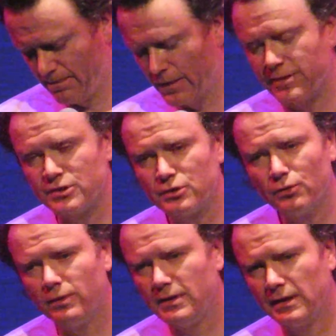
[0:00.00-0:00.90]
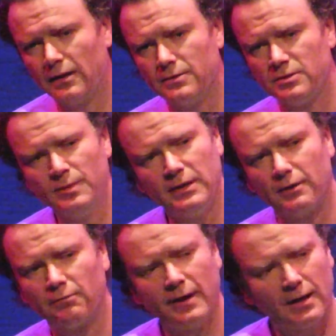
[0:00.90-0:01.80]
to the storytellers who make
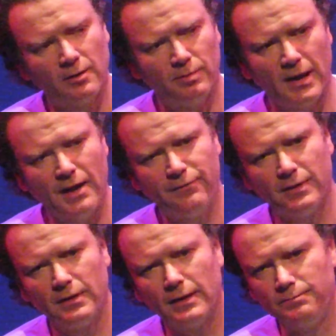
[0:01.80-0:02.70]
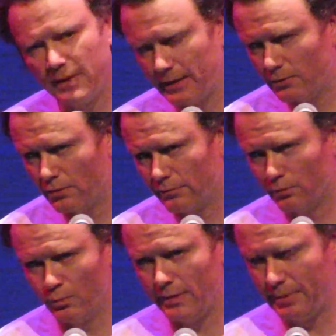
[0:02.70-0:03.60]
you crack up laughing, then bend
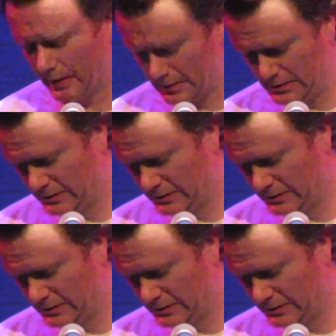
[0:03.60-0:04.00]
over weeping.